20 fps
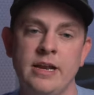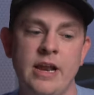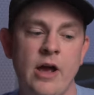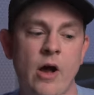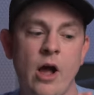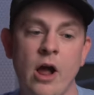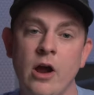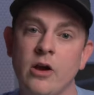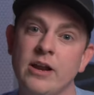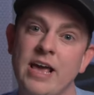Now,
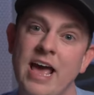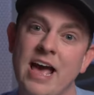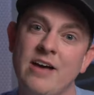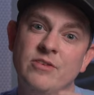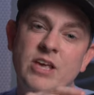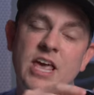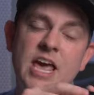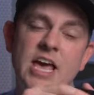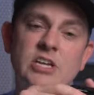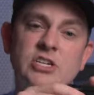I already have
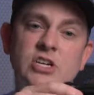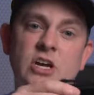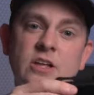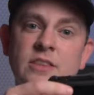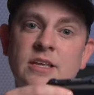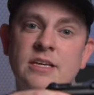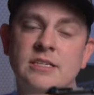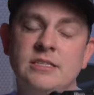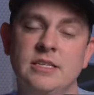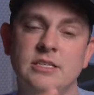a cage on
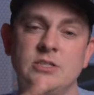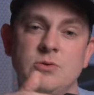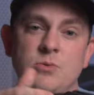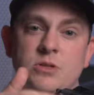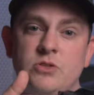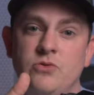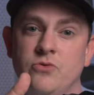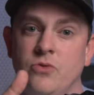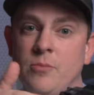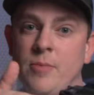this. This
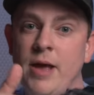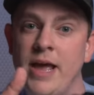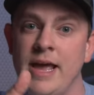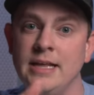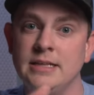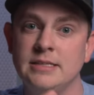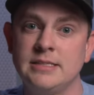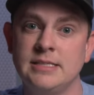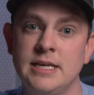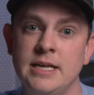one's from
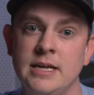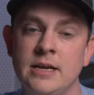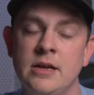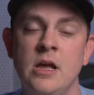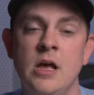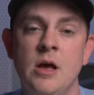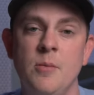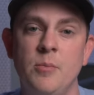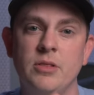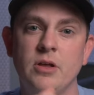8Sinn,
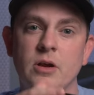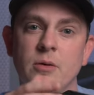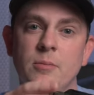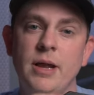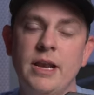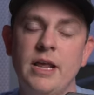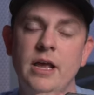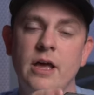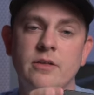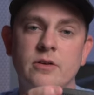but there are
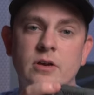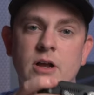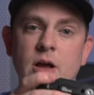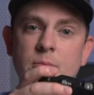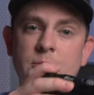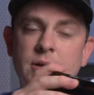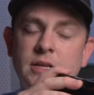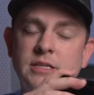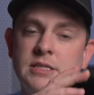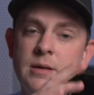many other
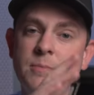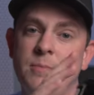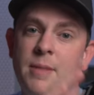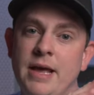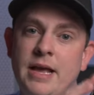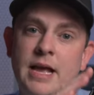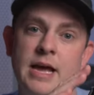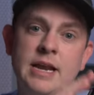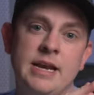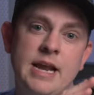companies that
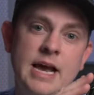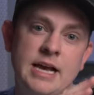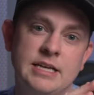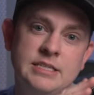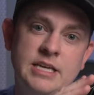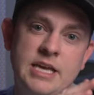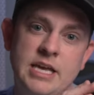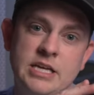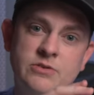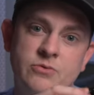make a
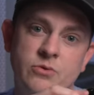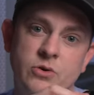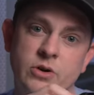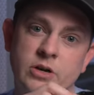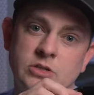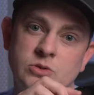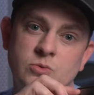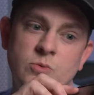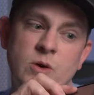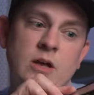nice cage for it
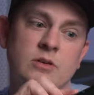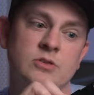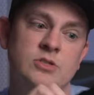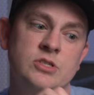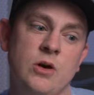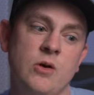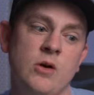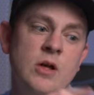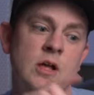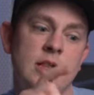as well.
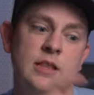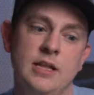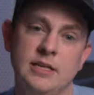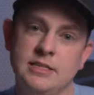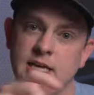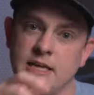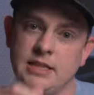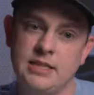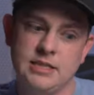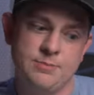So let's
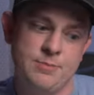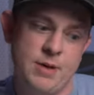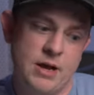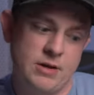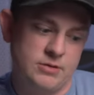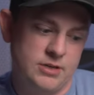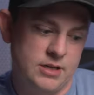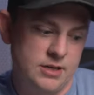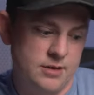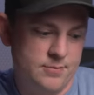get this
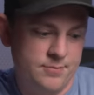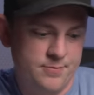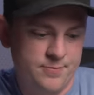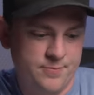mounted.